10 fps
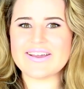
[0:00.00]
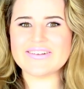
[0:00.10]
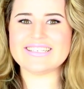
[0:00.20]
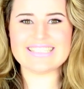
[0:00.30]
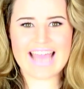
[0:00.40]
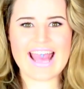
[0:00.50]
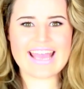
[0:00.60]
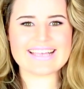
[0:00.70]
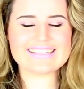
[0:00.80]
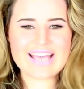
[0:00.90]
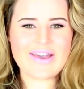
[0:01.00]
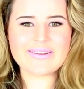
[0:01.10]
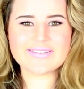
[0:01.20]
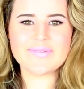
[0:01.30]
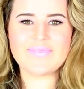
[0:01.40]
So today is
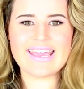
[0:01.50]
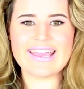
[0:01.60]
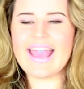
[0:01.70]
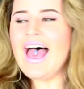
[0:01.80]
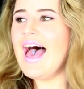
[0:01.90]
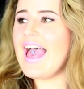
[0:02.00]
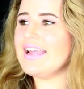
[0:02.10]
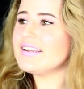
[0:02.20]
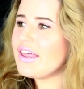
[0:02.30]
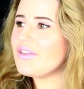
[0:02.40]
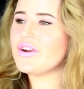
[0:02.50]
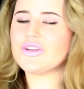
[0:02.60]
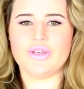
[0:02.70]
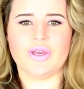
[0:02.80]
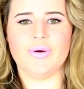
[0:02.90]
going to be another
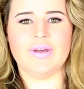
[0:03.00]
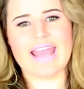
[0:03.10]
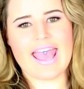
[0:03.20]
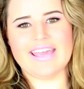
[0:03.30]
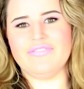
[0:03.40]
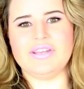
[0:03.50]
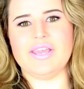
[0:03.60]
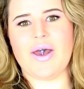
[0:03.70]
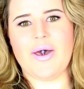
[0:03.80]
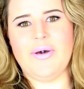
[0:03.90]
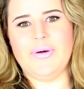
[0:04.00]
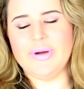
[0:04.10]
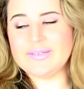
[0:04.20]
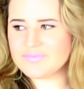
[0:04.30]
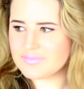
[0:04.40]
Q&A
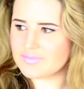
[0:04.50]
video.